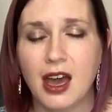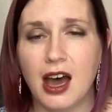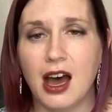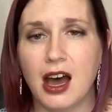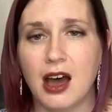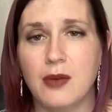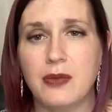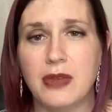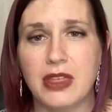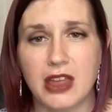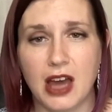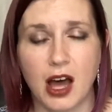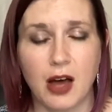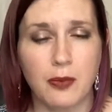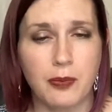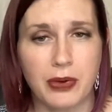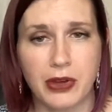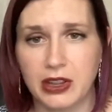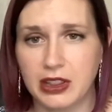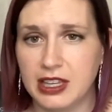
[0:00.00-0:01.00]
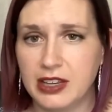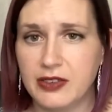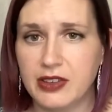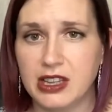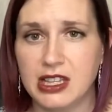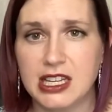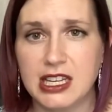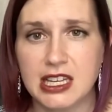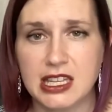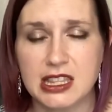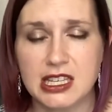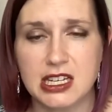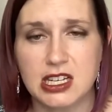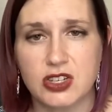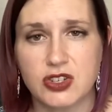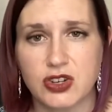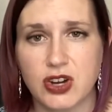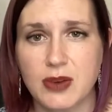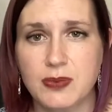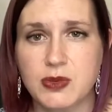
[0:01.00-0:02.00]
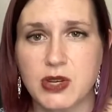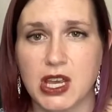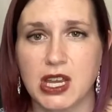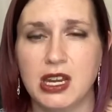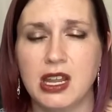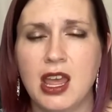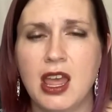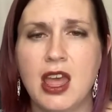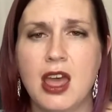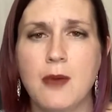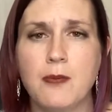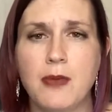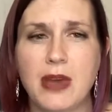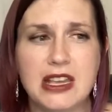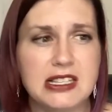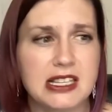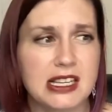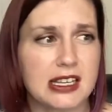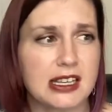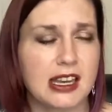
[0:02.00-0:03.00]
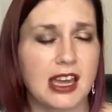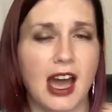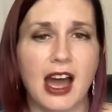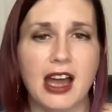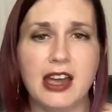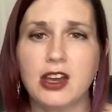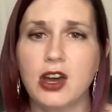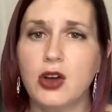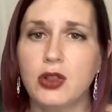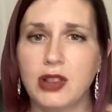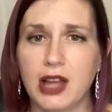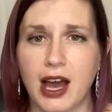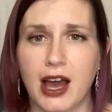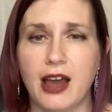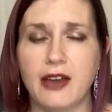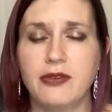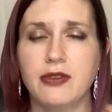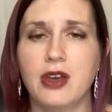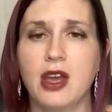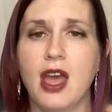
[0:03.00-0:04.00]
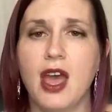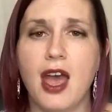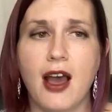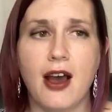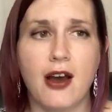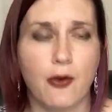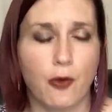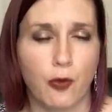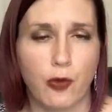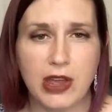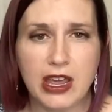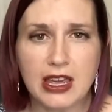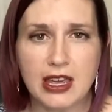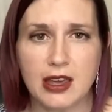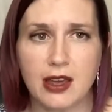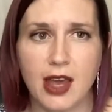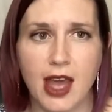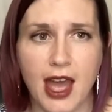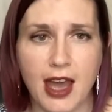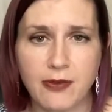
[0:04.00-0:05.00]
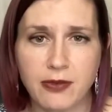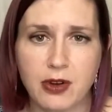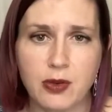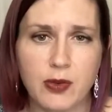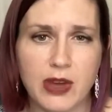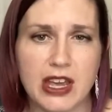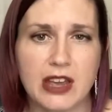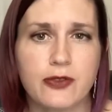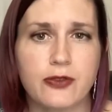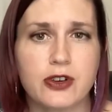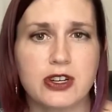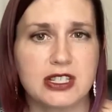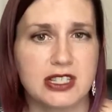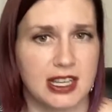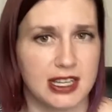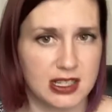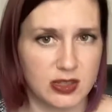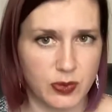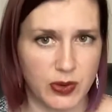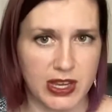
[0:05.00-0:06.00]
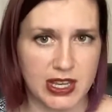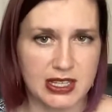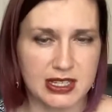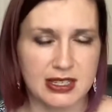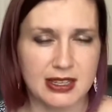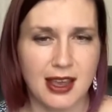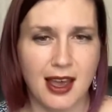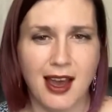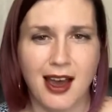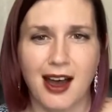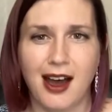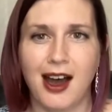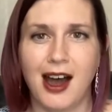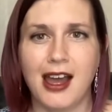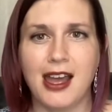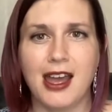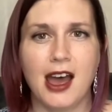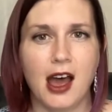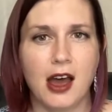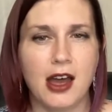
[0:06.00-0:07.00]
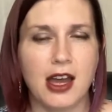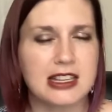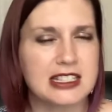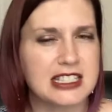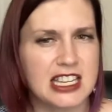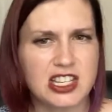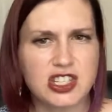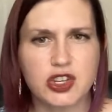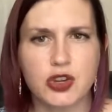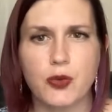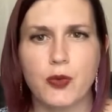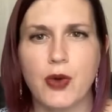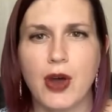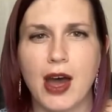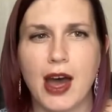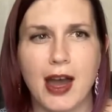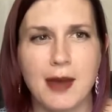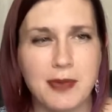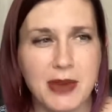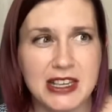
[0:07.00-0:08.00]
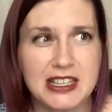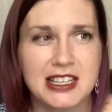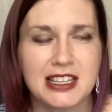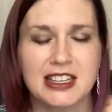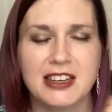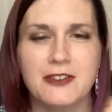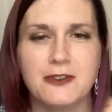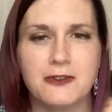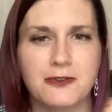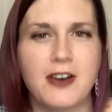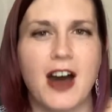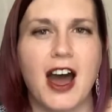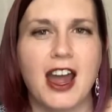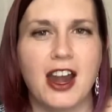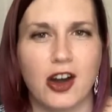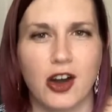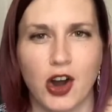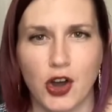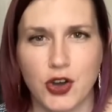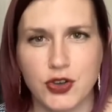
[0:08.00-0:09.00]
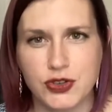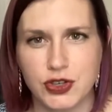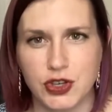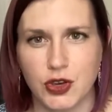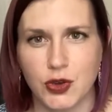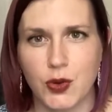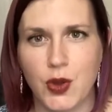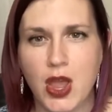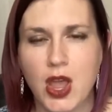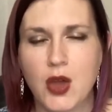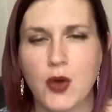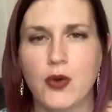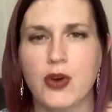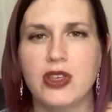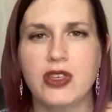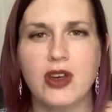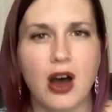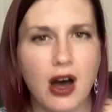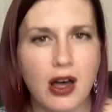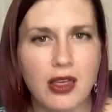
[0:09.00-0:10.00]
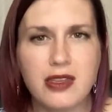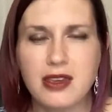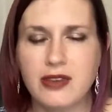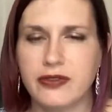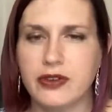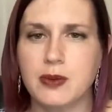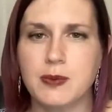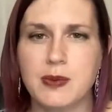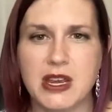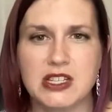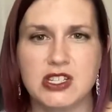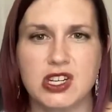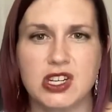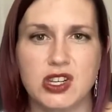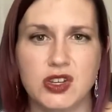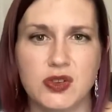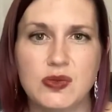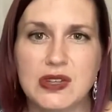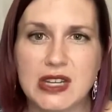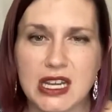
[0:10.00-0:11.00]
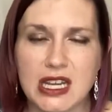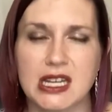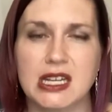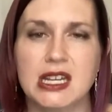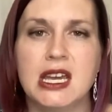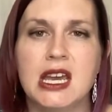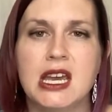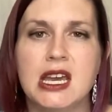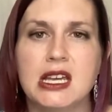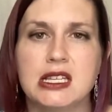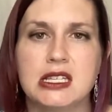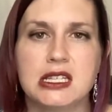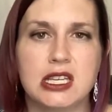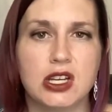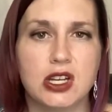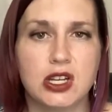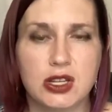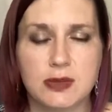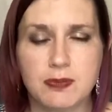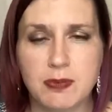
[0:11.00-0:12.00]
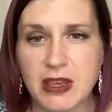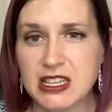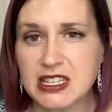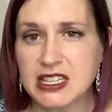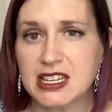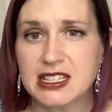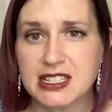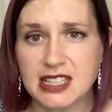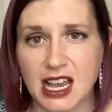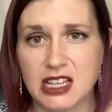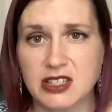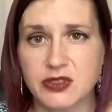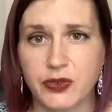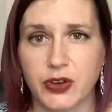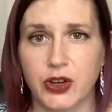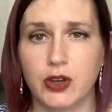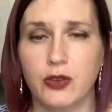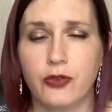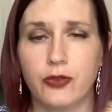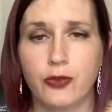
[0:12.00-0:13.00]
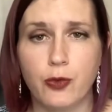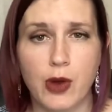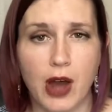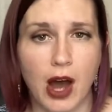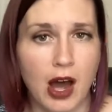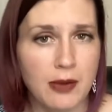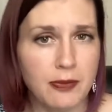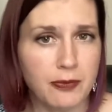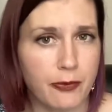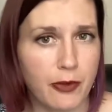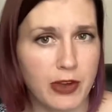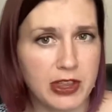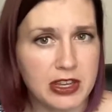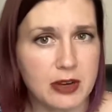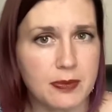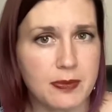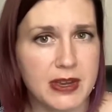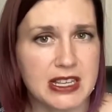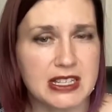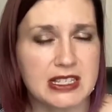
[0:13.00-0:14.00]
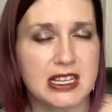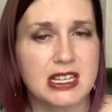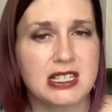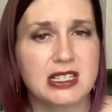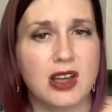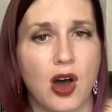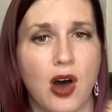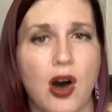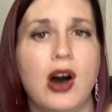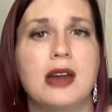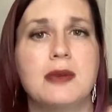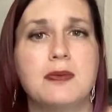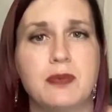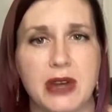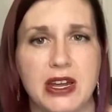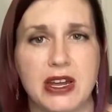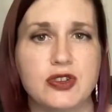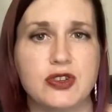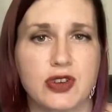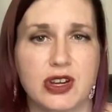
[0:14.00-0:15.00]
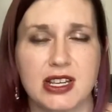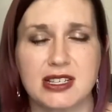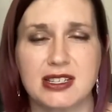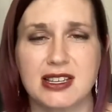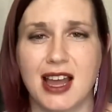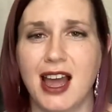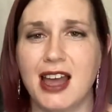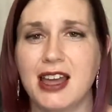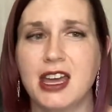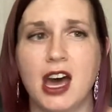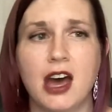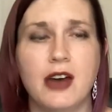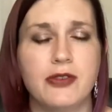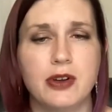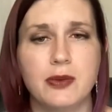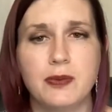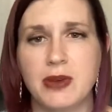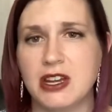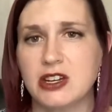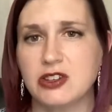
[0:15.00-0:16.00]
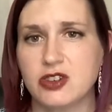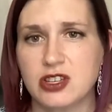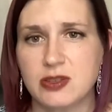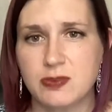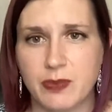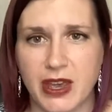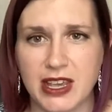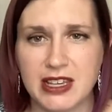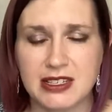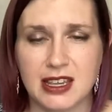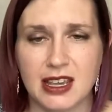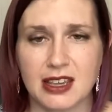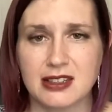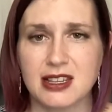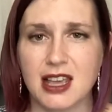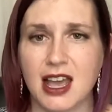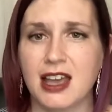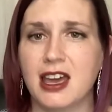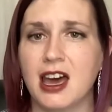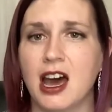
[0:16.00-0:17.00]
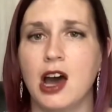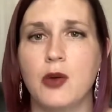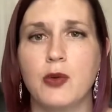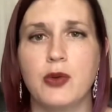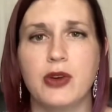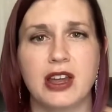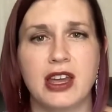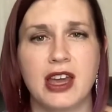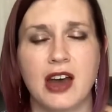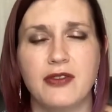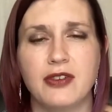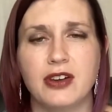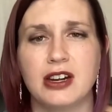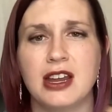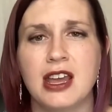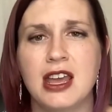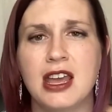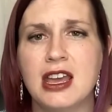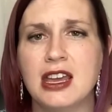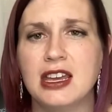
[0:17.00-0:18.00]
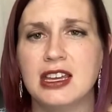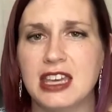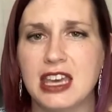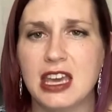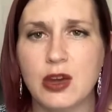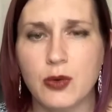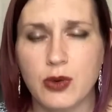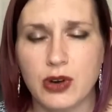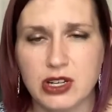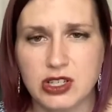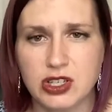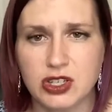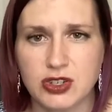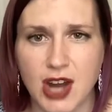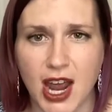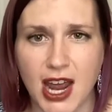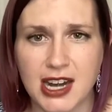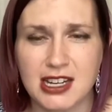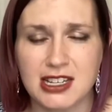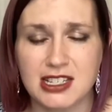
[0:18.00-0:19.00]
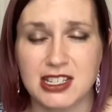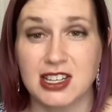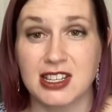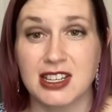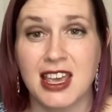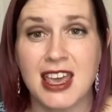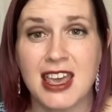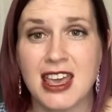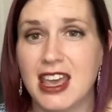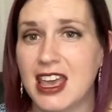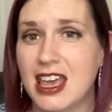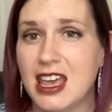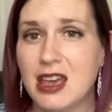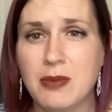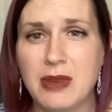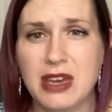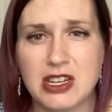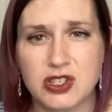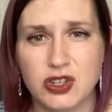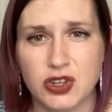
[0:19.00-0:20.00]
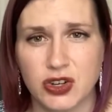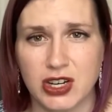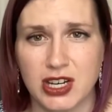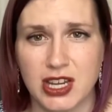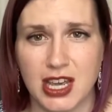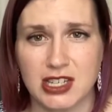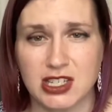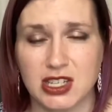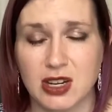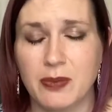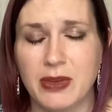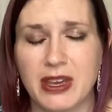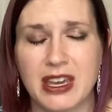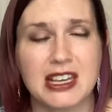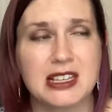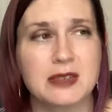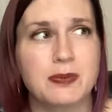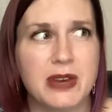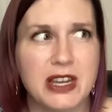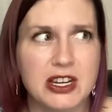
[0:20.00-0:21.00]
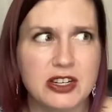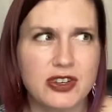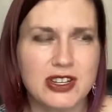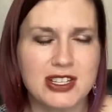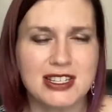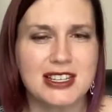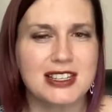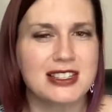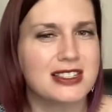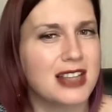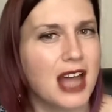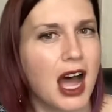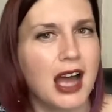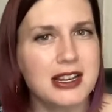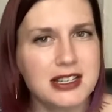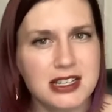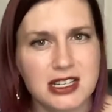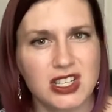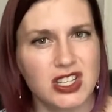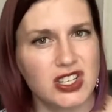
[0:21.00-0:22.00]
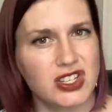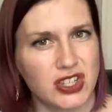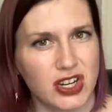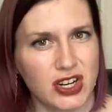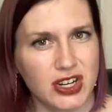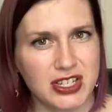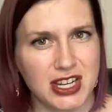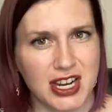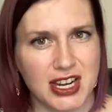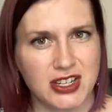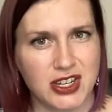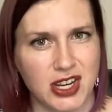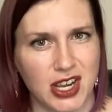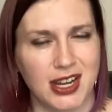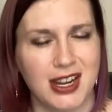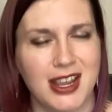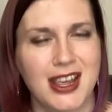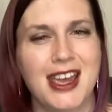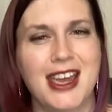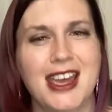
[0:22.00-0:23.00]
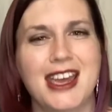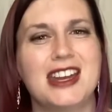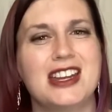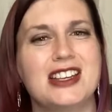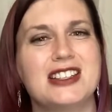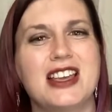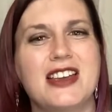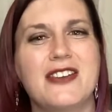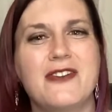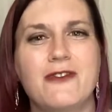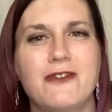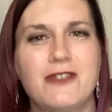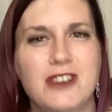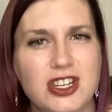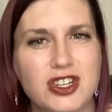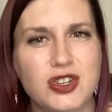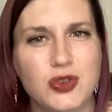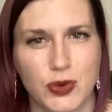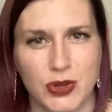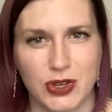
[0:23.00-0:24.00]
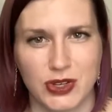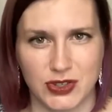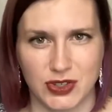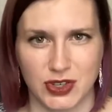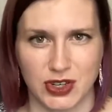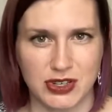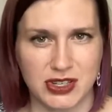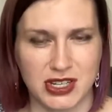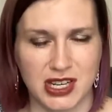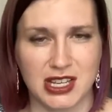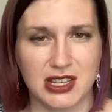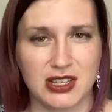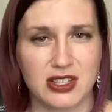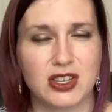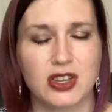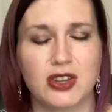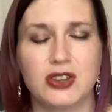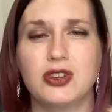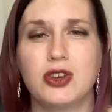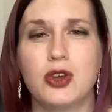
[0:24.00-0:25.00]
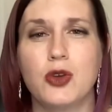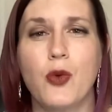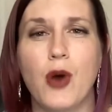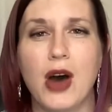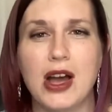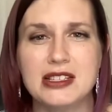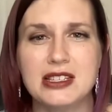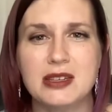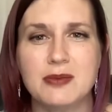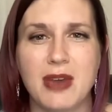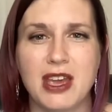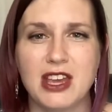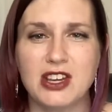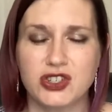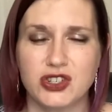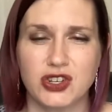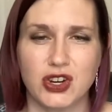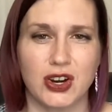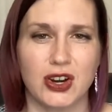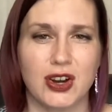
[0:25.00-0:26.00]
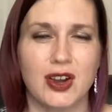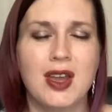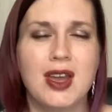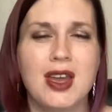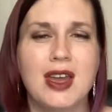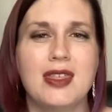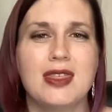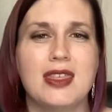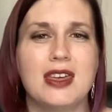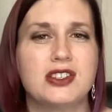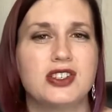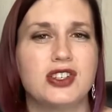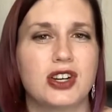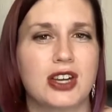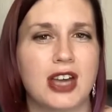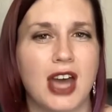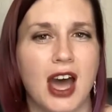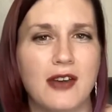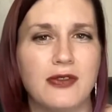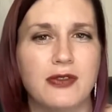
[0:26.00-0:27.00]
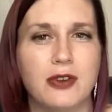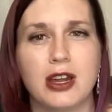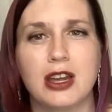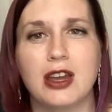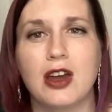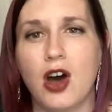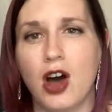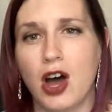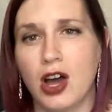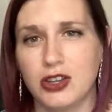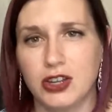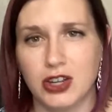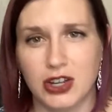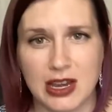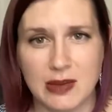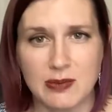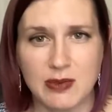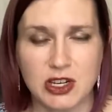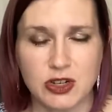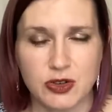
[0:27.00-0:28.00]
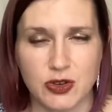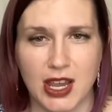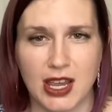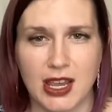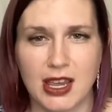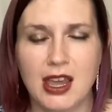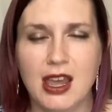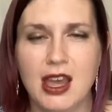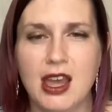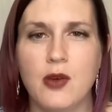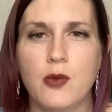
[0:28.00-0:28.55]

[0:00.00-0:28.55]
I'll leave a link in the description. Basically, I go live every week for 6 weeks. I teach you, I basically fire hose you with all the information you need to be successful with your business on Pinterest. I cover Pinterest basics. I cover keyword strategy, image creation, because Pinterest is not just a search engine, it is a visual search engine. So do you want to make sure that you're covering all your imagery?